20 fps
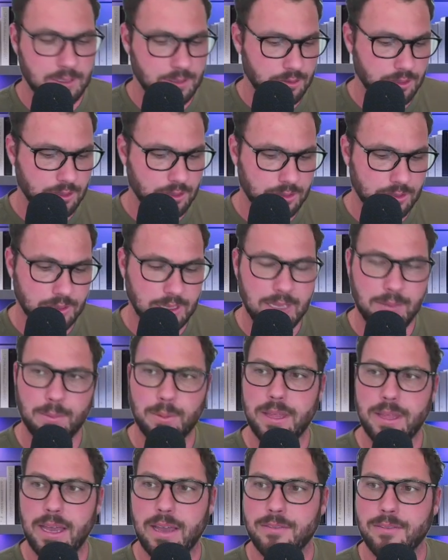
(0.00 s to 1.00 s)
Just label
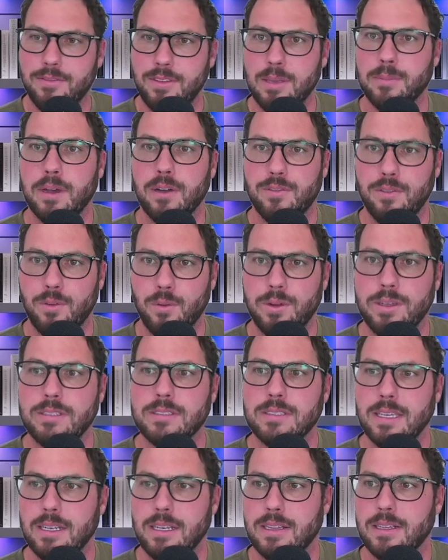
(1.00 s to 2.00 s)
that female voice
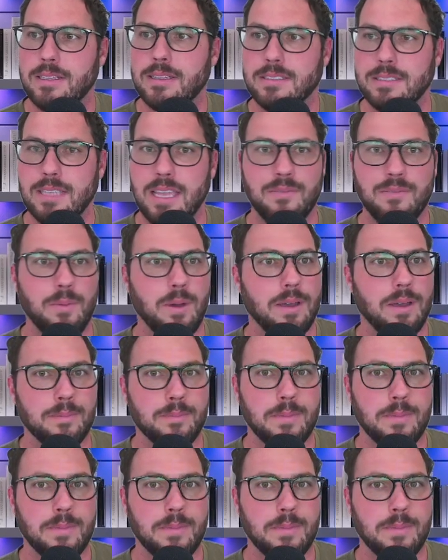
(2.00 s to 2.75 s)
and click the save button.